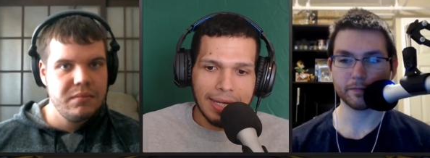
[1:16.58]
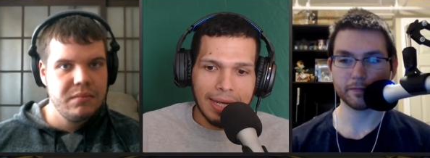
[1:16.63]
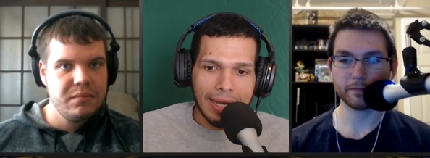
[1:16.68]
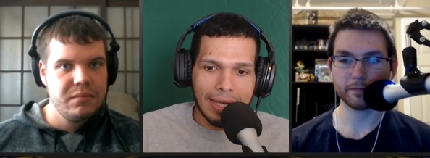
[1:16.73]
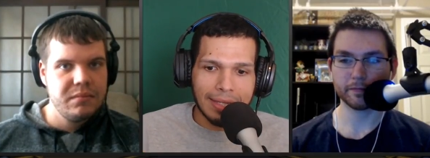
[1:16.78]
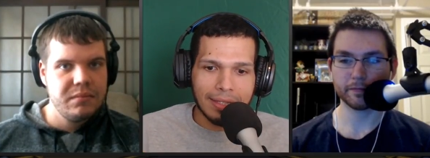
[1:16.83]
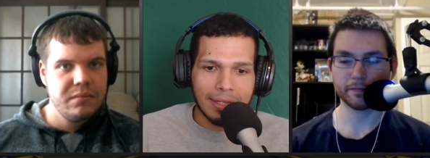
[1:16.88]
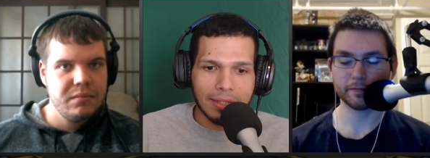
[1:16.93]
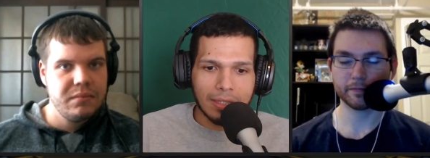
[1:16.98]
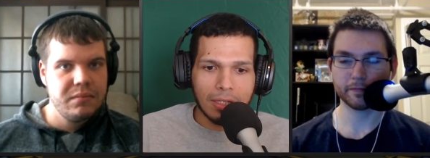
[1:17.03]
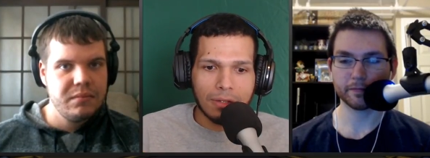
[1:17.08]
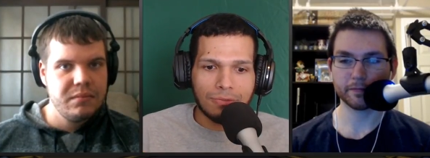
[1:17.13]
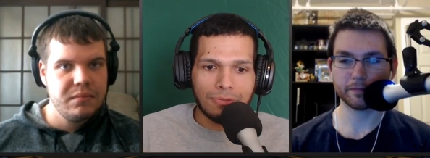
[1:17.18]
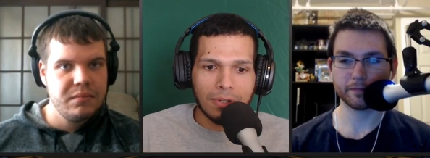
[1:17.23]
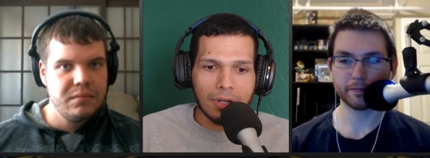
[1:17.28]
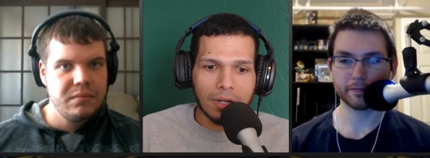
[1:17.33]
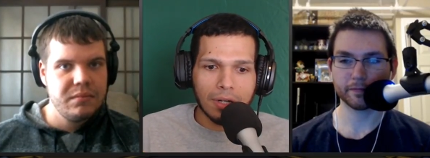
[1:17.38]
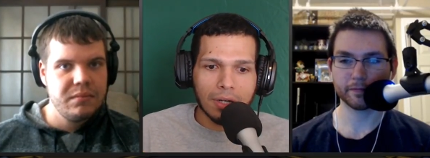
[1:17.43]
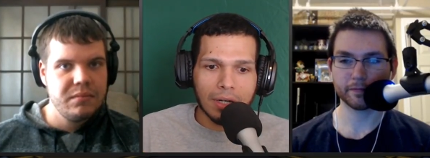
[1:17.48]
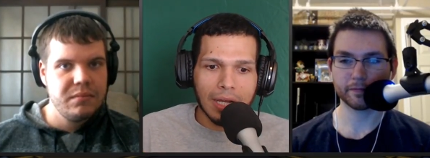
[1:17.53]
Speaker 1: and then they
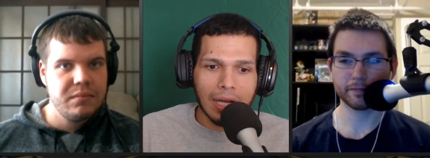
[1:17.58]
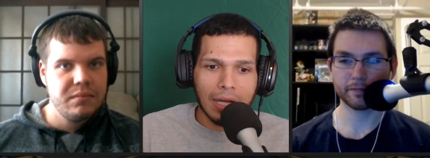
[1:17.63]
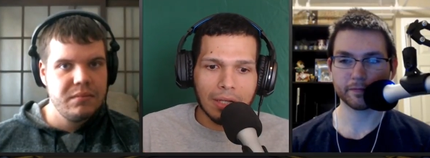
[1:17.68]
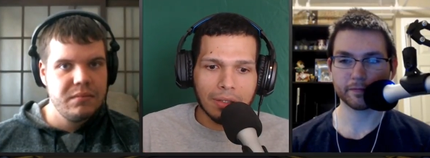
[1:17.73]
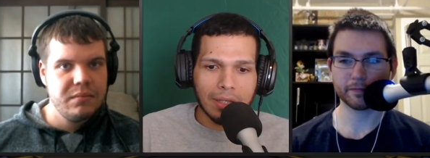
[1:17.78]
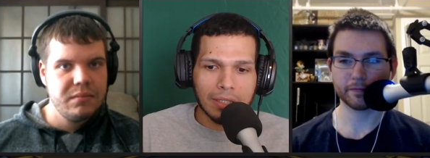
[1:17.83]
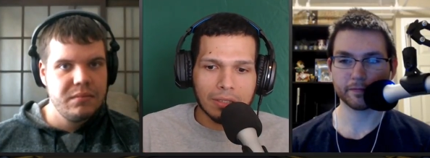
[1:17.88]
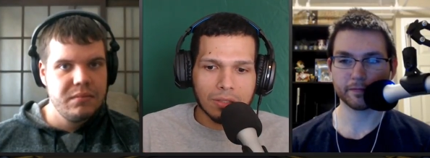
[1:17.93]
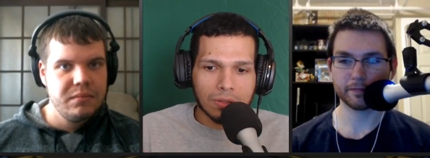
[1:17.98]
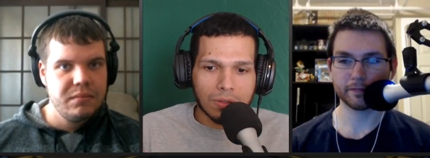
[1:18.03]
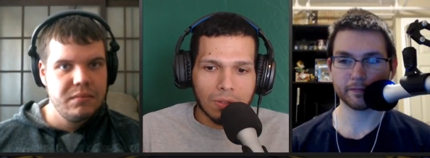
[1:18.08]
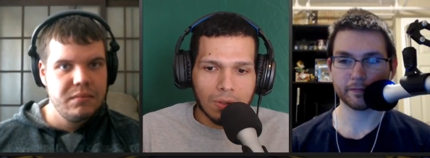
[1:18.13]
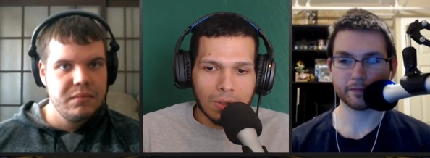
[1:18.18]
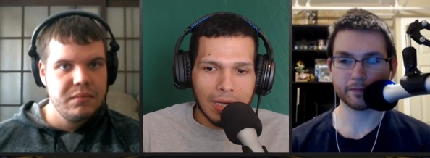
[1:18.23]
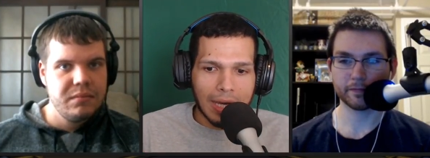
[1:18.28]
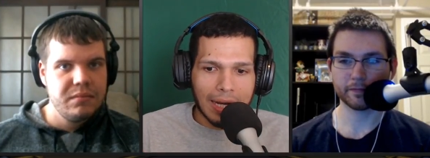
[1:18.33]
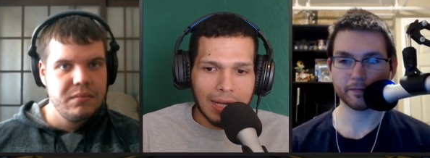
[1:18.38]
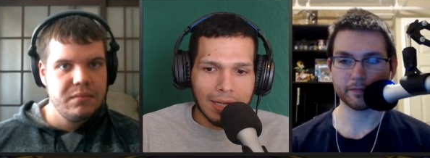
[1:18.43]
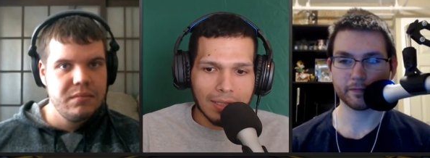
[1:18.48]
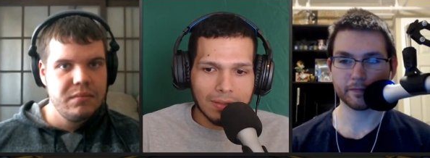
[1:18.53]
figured out, let's turn
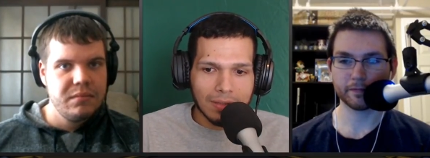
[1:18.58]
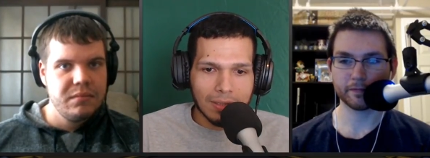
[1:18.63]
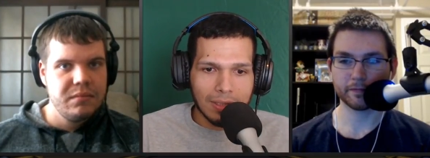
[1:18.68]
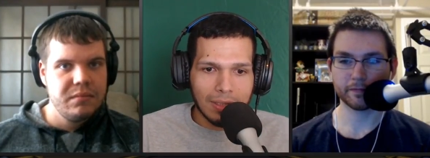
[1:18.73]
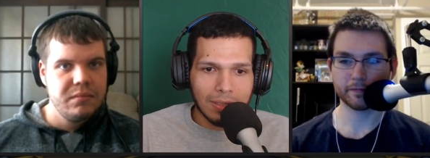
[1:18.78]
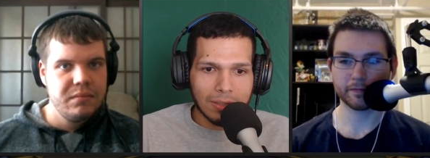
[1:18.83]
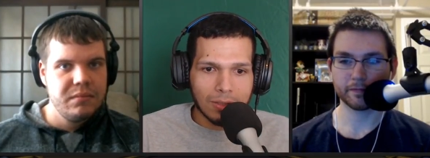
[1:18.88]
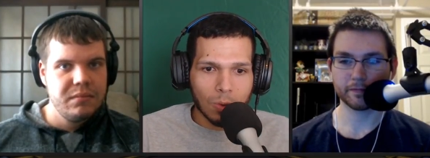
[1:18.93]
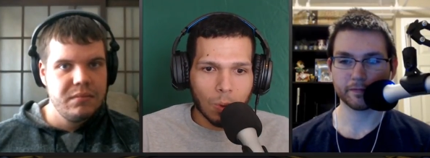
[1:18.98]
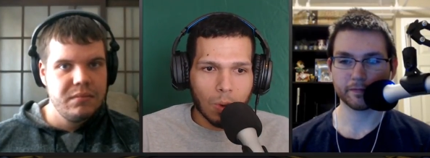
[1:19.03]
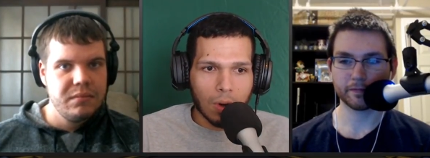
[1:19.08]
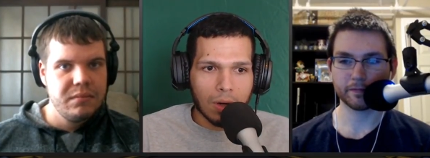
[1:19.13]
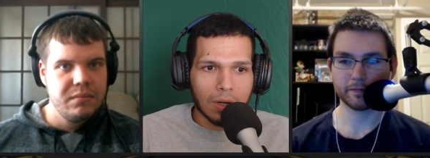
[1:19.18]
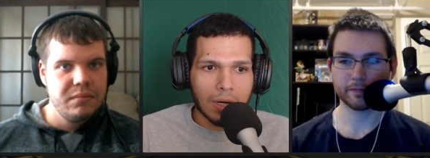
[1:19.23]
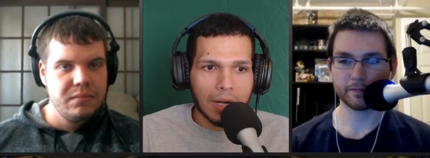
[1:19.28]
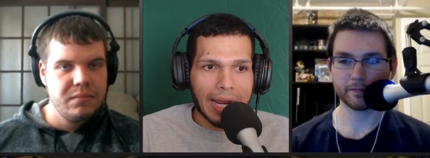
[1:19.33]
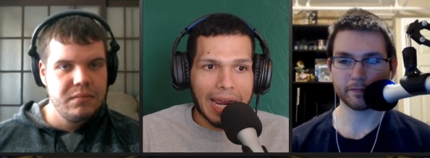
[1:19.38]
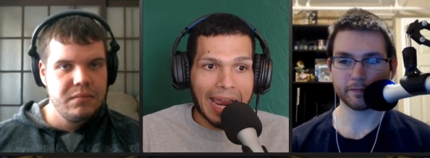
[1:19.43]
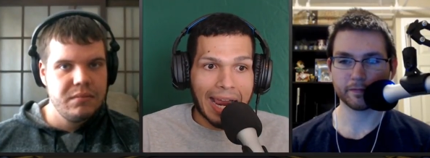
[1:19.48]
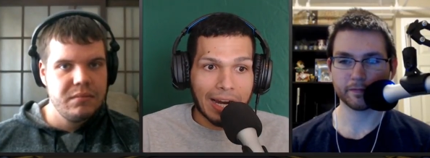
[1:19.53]
N X T into
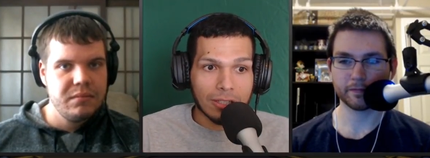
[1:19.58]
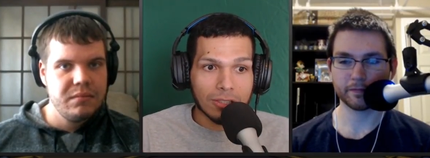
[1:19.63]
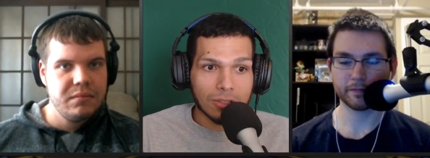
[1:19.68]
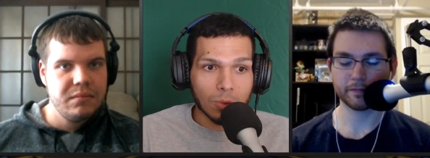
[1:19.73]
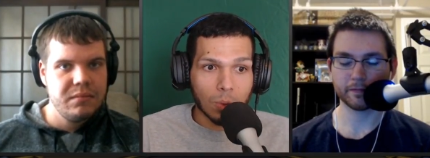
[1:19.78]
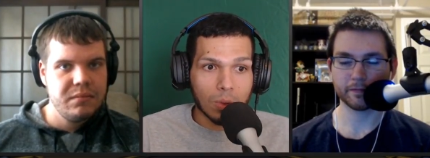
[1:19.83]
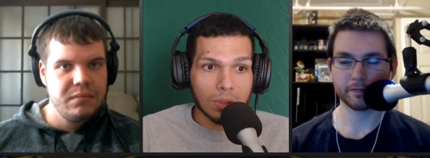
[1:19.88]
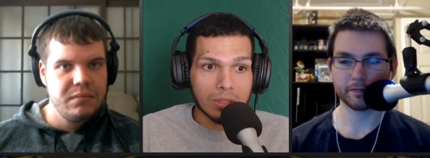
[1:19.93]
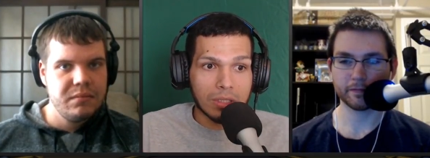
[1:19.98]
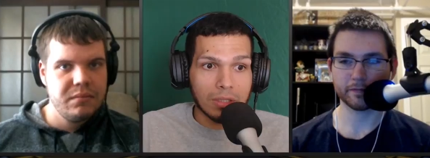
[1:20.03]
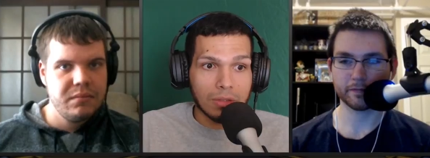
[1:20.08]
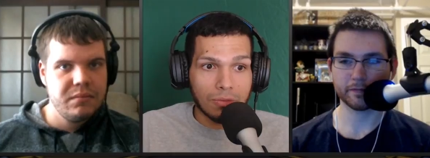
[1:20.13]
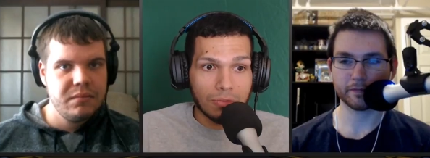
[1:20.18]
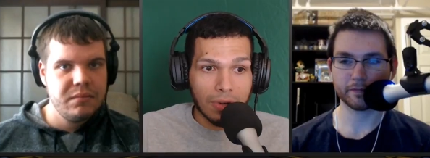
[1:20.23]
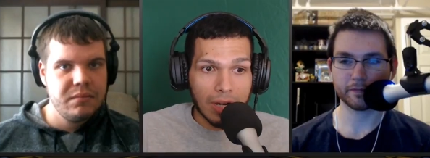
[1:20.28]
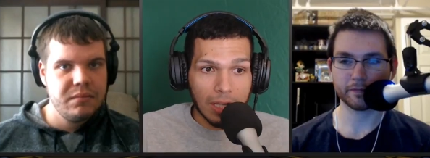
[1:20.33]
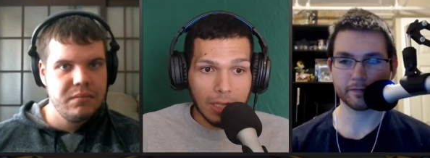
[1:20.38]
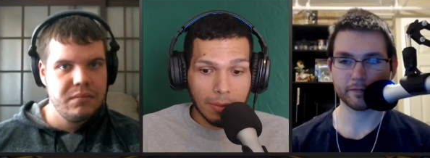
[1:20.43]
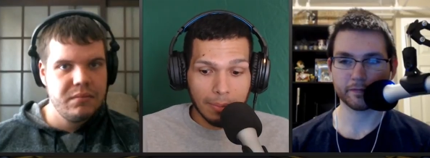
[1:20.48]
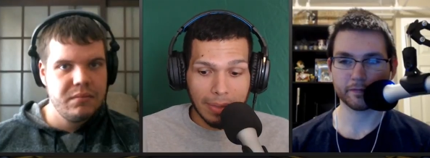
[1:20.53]
our actual
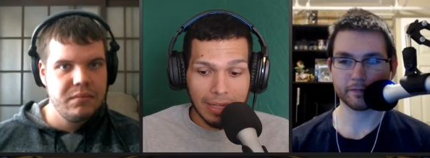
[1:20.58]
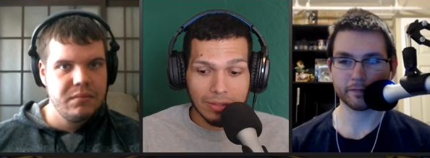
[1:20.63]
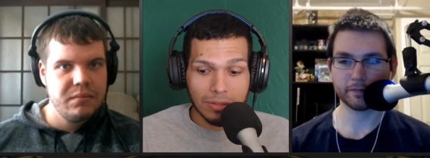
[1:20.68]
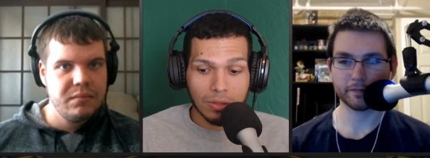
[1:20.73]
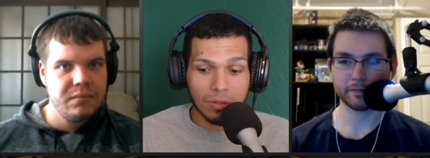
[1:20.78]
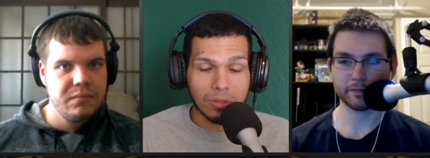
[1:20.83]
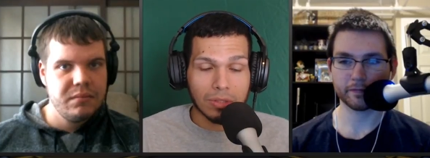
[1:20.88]
developmental